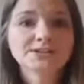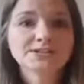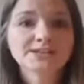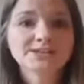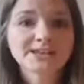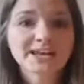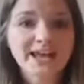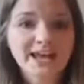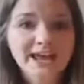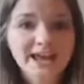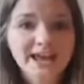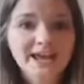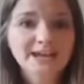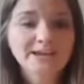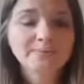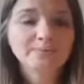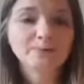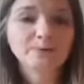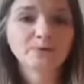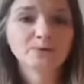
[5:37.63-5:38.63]

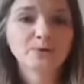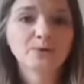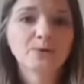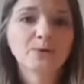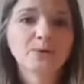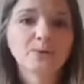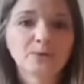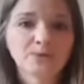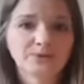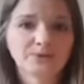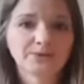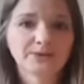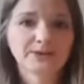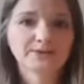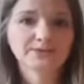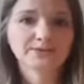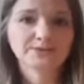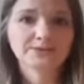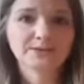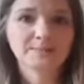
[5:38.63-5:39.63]
table, what sound
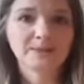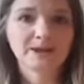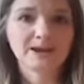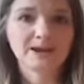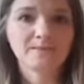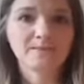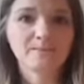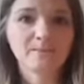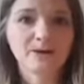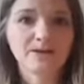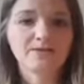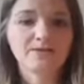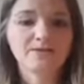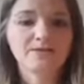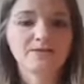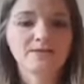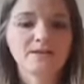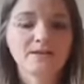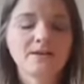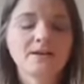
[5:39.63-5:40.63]
does it begin with?
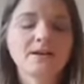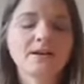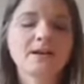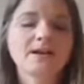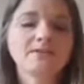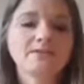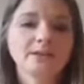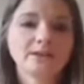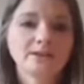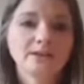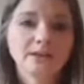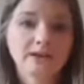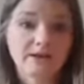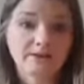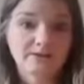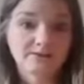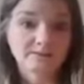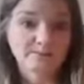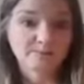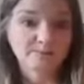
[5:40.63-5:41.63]
And then they
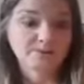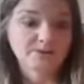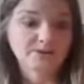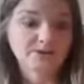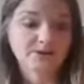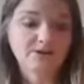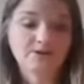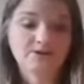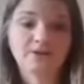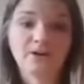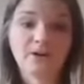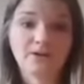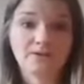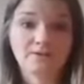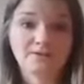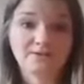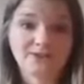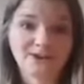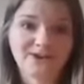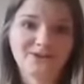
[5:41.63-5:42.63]
have to put it on,
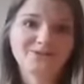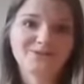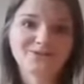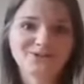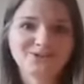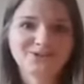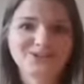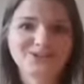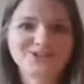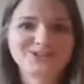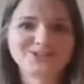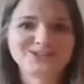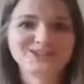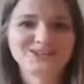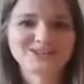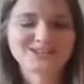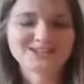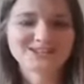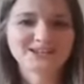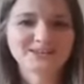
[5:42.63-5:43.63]
hopefully on the t
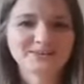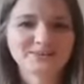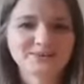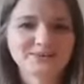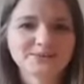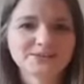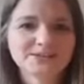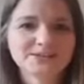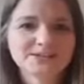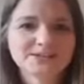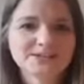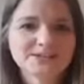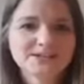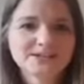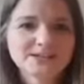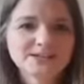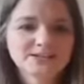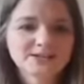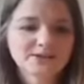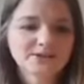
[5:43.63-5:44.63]
sound.
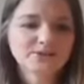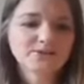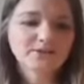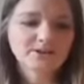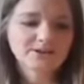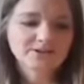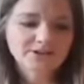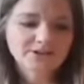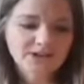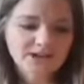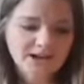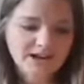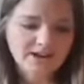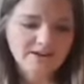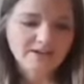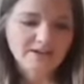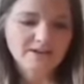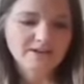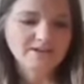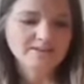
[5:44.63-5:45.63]
So gradually
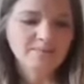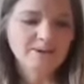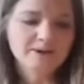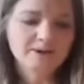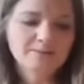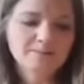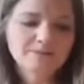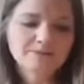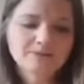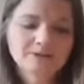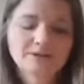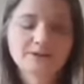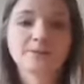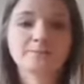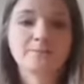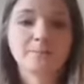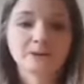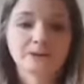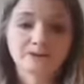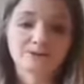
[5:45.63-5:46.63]
they'd be able to
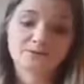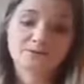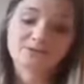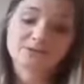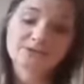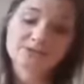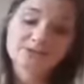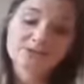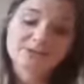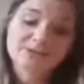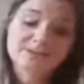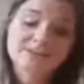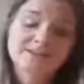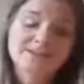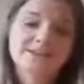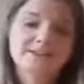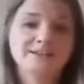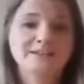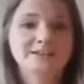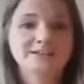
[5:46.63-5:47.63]
build
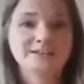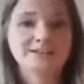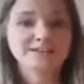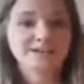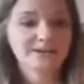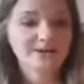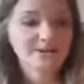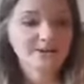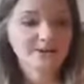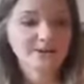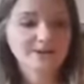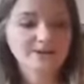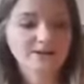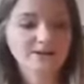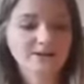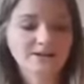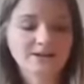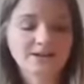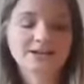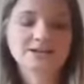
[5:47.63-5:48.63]
a tower
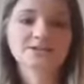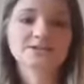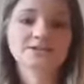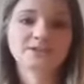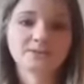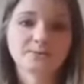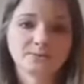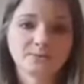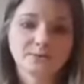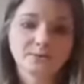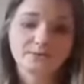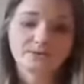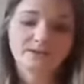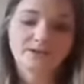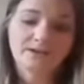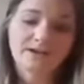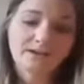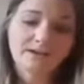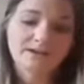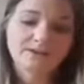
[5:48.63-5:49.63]
on each of the one
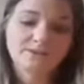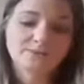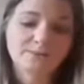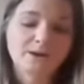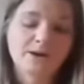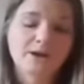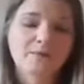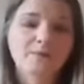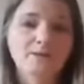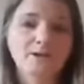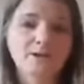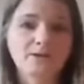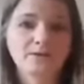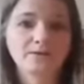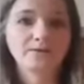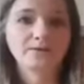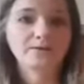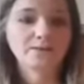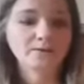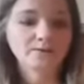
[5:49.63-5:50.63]
as we go
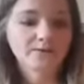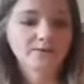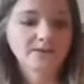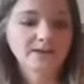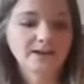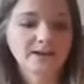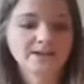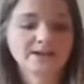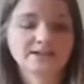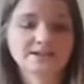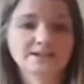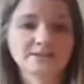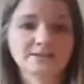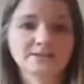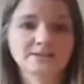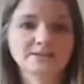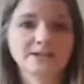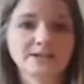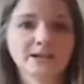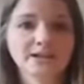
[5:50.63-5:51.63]
along with the
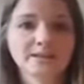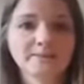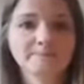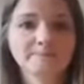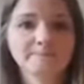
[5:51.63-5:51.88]
activity.